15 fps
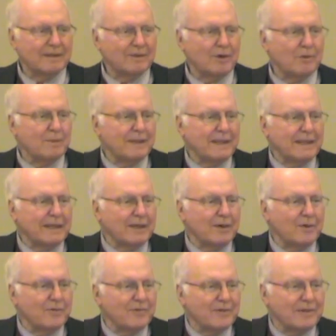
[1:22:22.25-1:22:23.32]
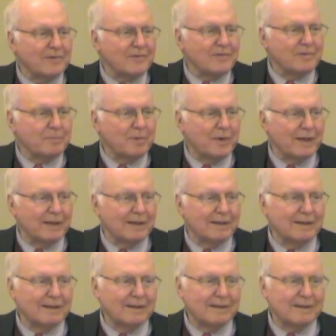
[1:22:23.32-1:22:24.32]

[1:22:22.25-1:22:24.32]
nobody they know thinks it's important.